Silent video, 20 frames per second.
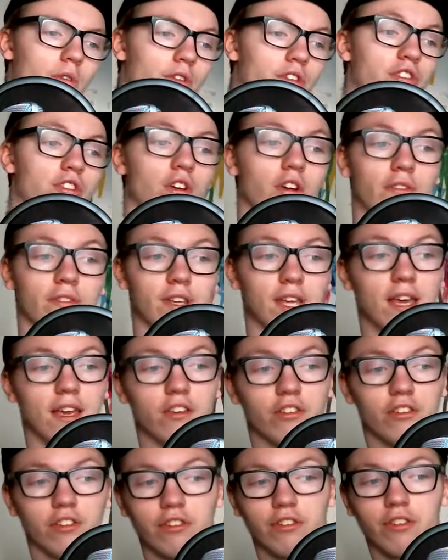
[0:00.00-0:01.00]
reserve
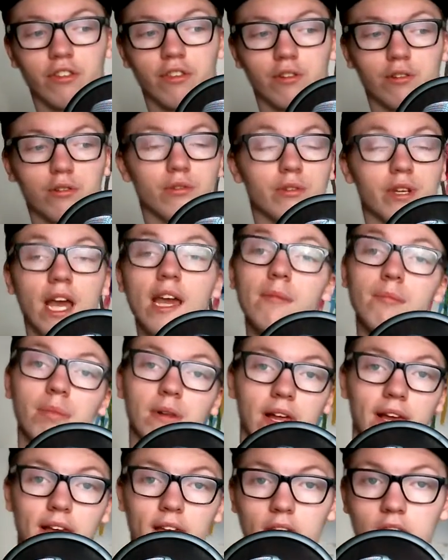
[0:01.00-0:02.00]
cases through
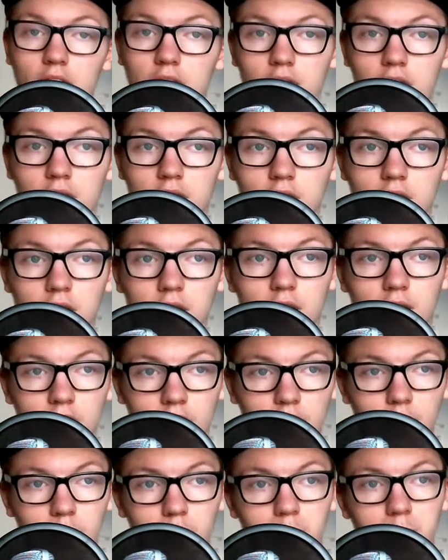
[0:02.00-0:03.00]
gameplay,
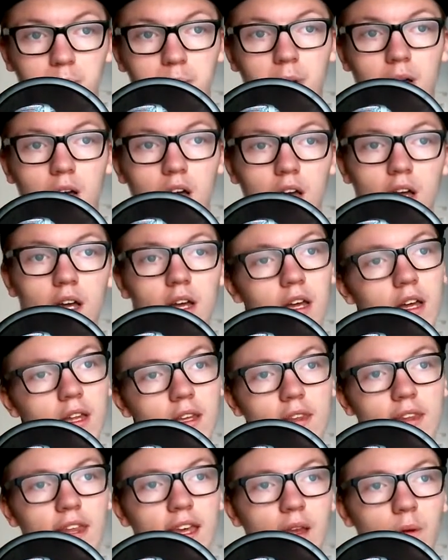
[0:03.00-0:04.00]

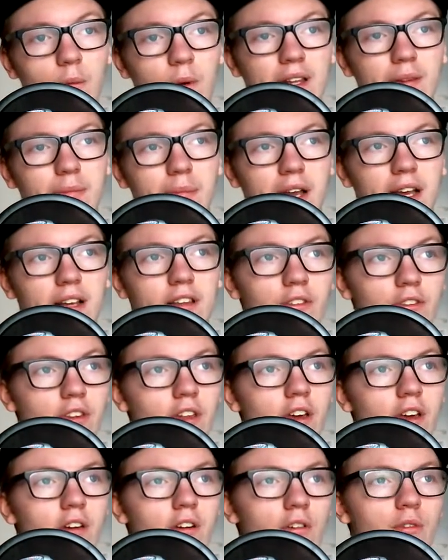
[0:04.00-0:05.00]
but they went back to
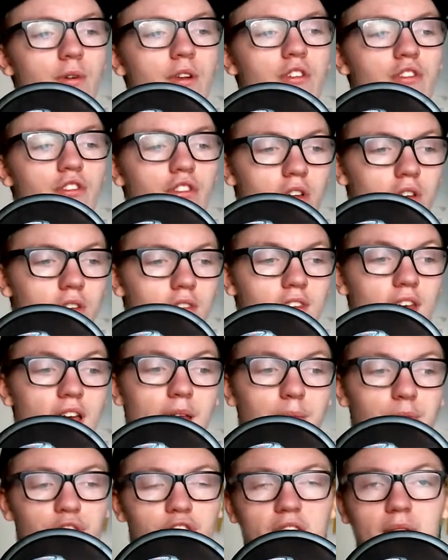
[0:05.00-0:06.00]
the original
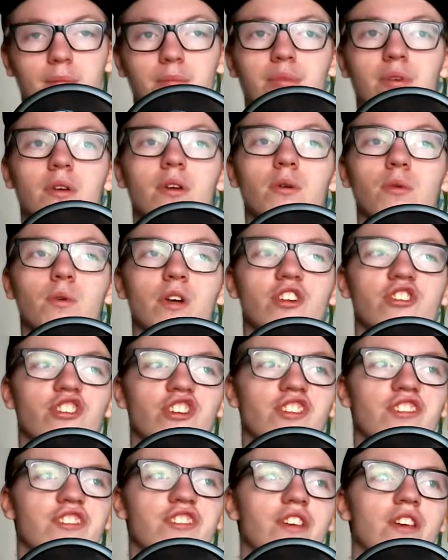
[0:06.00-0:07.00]
timestamp, which
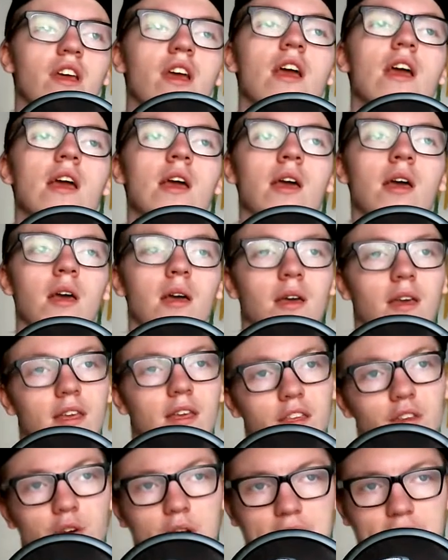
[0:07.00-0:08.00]
is
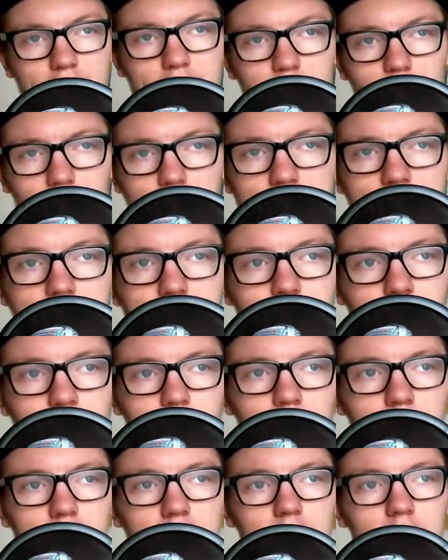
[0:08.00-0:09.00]
you have to have,
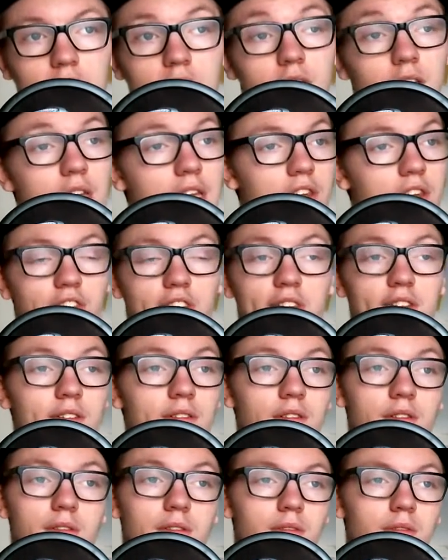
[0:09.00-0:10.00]
it's
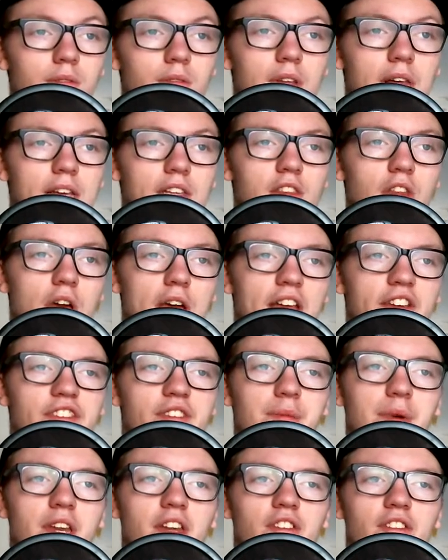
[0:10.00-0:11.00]
like the
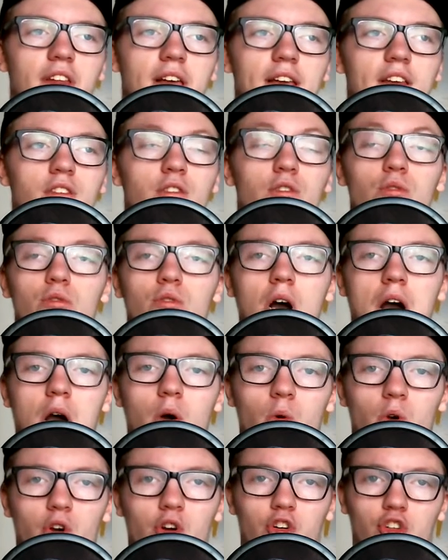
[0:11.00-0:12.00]
estimate is like 2
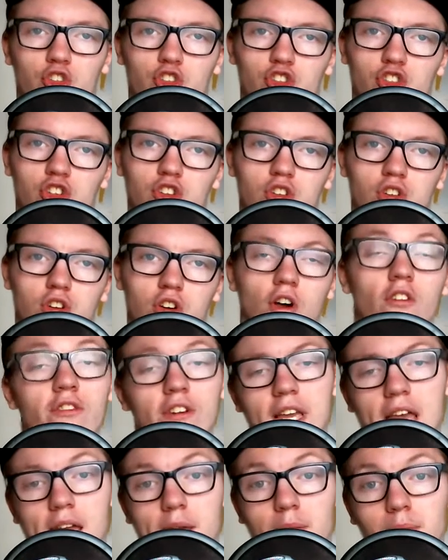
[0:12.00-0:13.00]
hours of
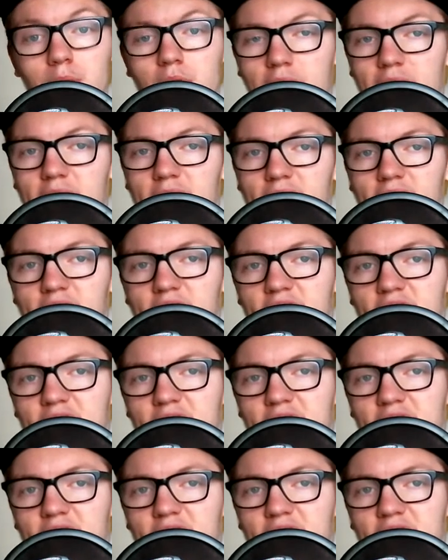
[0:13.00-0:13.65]
gameplay